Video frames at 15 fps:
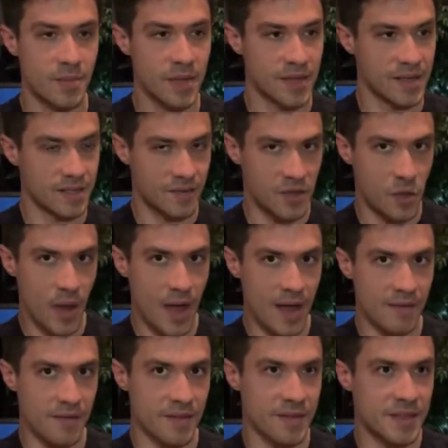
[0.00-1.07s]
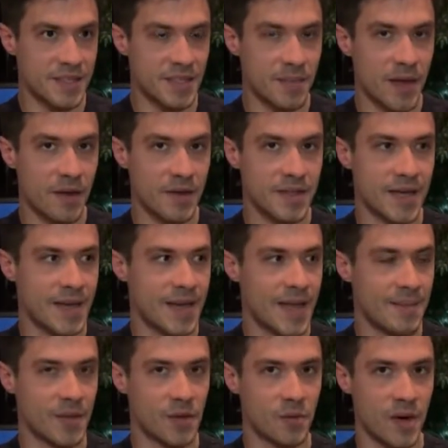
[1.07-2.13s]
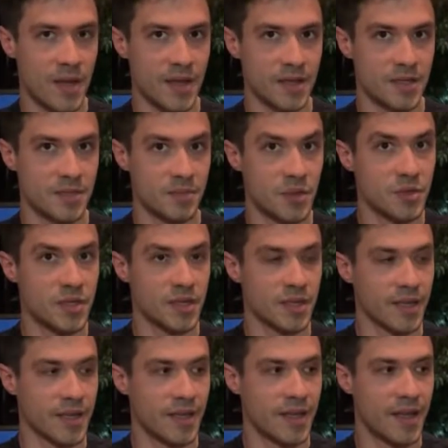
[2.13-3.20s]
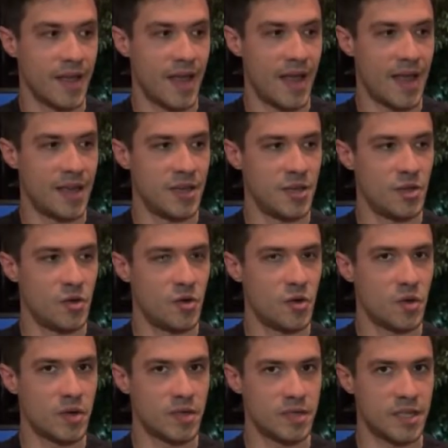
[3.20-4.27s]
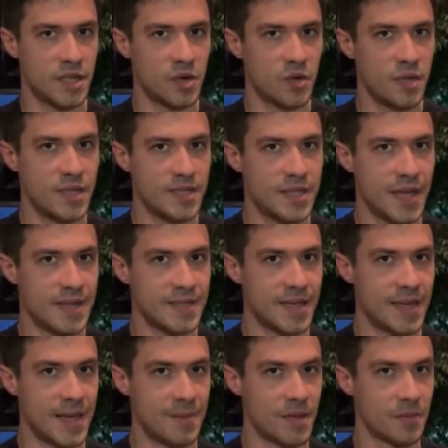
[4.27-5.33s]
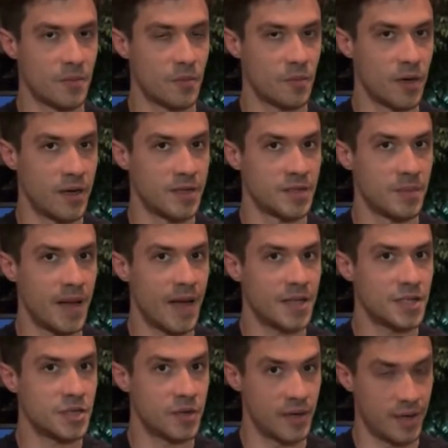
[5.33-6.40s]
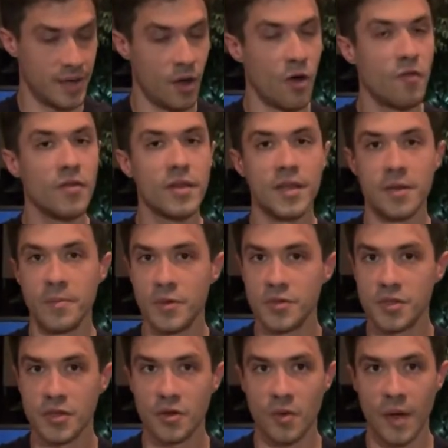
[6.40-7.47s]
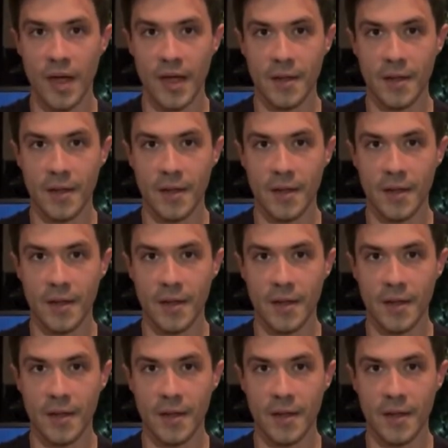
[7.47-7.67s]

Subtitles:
Because if you have this amount of dynamic range musically, and you decrease that dynamic range in mastering, hopefully in a musical way,